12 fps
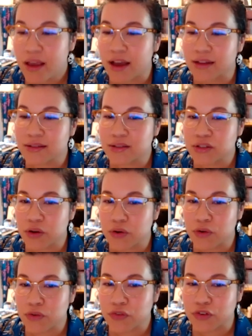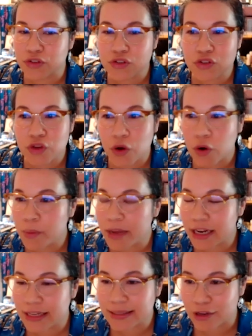And so for so
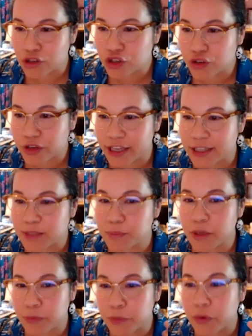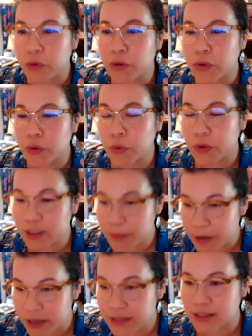many centuries, people who
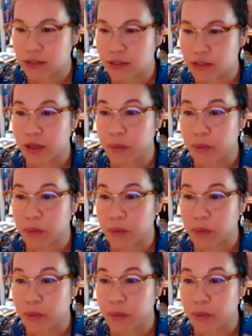experienced disability were